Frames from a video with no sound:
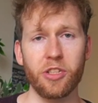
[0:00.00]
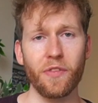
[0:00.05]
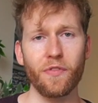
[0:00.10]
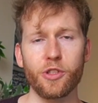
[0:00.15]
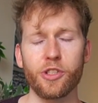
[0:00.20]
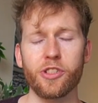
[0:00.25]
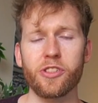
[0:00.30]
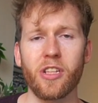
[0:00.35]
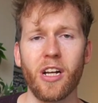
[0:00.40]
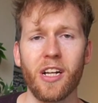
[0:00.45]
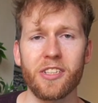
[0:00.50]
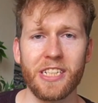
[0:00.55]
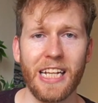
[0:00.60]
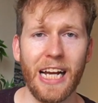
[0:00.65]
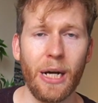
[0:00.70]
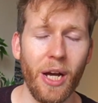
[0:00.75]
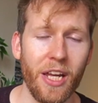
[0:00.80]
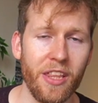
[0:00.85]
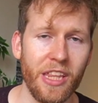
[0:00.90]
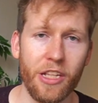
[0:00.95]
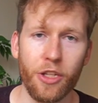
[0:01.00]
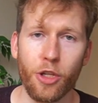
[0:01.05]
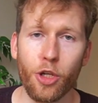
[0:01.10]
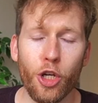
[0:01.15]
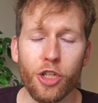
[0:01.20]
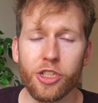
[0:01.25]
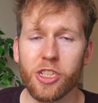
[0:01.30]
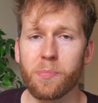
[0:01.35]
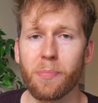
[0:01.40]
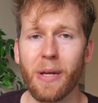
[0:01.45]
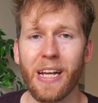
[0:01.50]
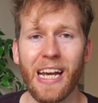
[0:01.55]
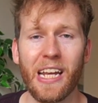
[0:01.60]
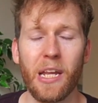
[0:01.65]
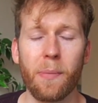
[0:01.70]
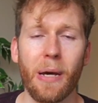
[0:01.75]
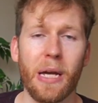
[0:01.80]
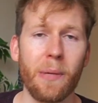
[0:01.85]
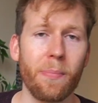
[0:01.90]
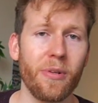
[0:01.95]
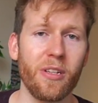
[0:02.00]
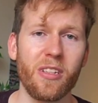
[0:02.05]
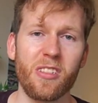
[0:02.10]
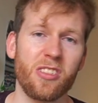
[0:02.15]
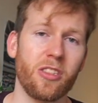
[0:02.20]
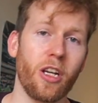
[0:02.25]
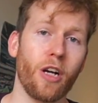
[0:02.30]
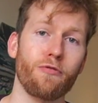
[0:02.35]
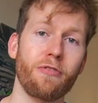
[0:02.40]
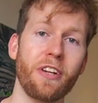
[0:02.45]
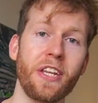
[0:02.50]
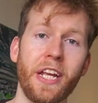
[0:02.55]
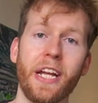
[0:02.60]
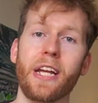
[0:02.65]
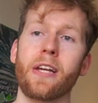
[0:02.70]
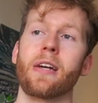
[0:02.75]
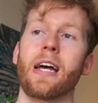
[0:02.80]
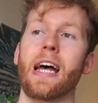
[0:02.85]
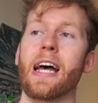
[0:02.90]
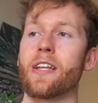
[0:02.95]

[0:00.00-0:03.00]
So if you're just starting out, I think you could just pick any paper, start reading it,